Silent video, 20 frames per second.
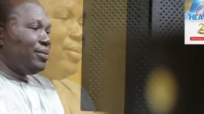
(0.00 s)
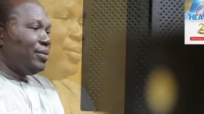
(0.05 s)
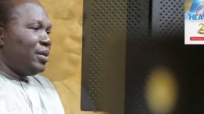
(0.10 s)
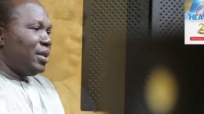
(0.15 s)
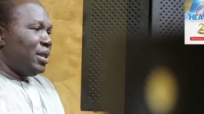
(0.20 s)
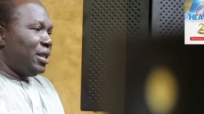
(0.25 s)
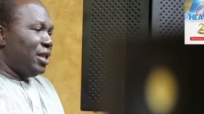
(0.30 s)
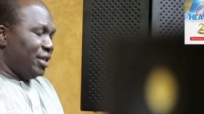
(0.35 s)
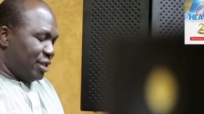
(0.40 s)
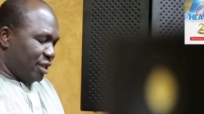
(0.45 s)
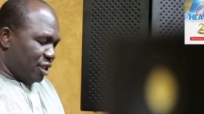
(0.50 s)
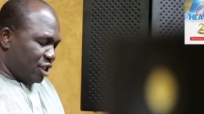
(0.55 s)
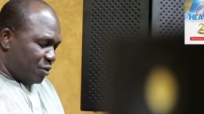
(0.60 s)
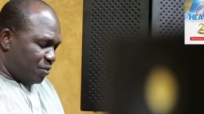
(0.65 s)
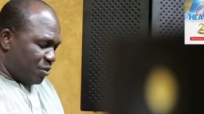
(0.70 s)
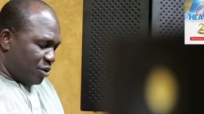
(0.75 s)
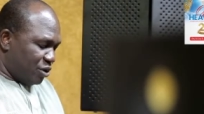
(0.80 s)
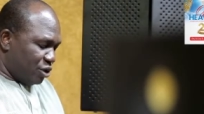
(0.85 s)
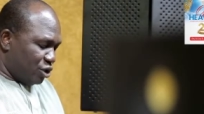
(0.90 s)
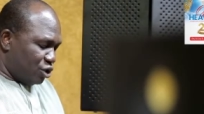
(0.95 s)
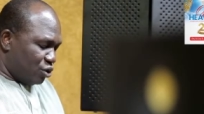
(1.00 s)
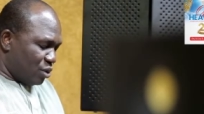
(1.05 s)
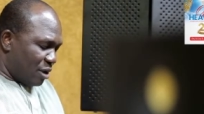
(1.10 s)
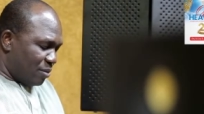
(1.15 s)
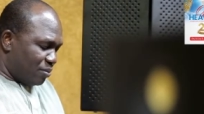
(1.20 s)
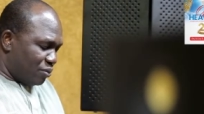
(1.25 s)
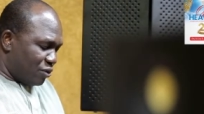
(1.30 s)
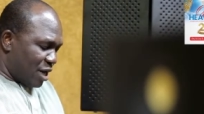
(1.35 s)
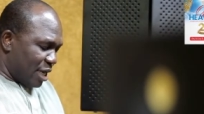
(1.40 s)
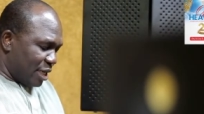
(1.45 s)
This is spiritual
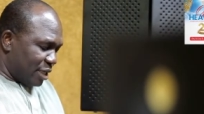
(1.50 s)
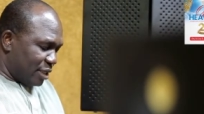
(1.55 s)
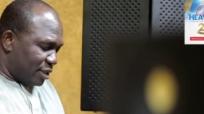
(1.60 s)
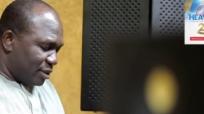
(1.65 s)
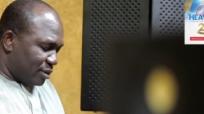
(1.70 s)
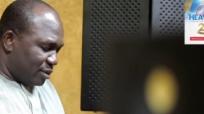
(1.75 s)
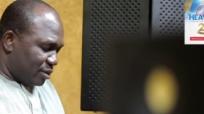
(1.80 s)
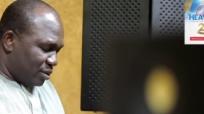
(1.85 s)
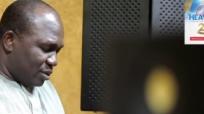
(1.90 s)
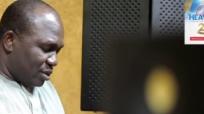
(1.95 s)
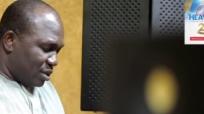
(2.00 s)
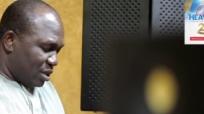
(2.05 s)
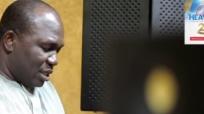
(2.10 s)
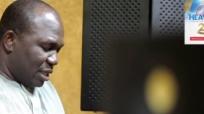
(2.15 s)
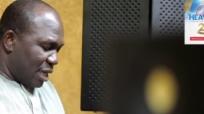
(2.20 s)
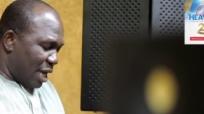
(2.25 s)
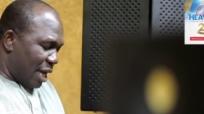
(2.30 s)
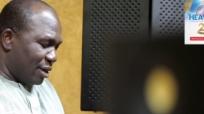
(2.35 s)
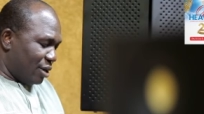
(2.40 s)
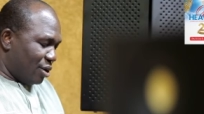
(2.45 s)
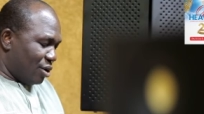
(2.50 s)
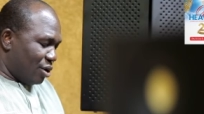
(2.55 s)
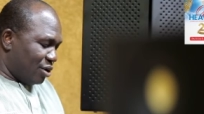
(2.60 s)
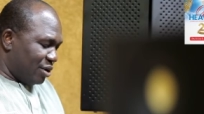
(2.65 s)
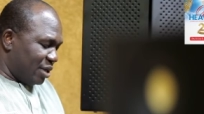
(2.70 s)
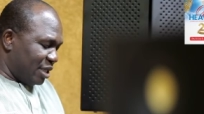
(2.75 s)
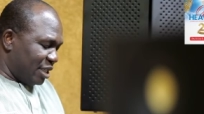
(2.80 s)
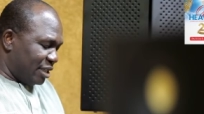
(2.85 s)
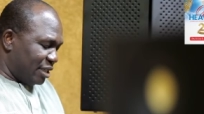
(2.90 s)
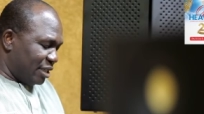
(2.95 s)
pride, and God
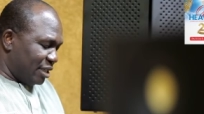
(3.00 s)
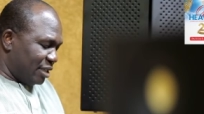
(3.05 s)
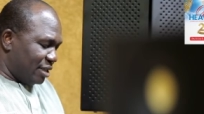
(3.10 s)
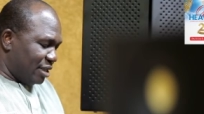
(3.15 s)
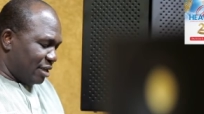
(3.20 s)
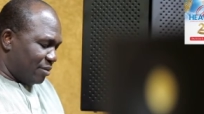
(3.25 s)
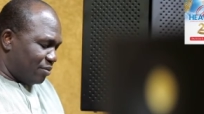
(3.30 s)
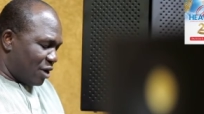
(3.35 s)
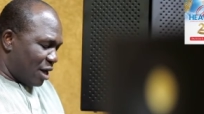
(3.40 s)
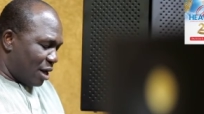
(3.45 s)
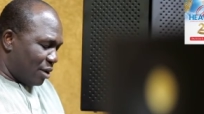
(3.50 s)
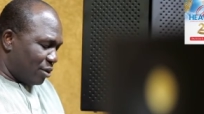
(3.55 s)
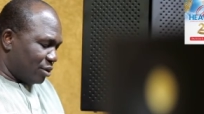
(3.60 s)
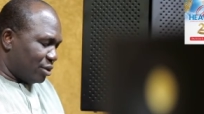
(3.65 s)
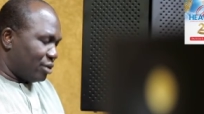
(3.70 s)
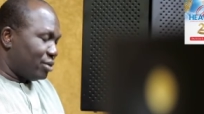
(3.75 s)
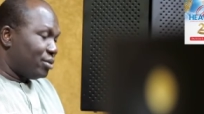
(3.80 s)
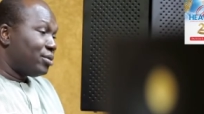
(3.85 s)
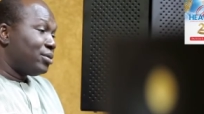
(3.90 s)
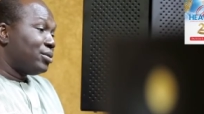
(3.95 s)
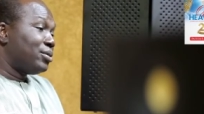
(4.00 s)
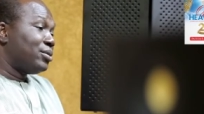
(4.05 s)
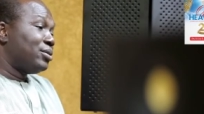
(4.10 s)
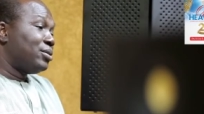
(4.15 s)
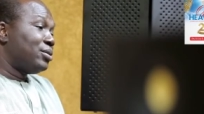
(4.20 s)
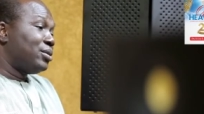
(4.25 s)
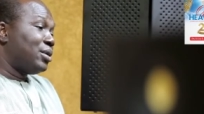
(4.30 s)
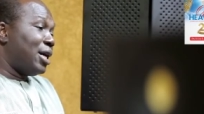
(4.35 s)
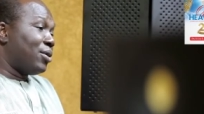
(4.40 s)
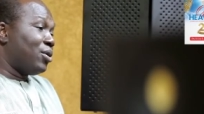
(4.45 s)
resists the proud,
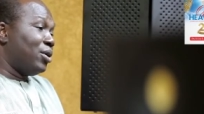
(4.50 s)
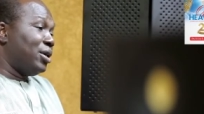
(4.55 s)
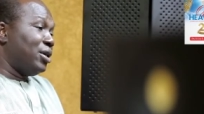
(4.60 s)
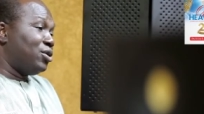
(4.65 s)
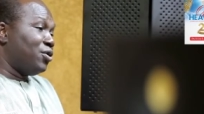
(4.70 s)
according to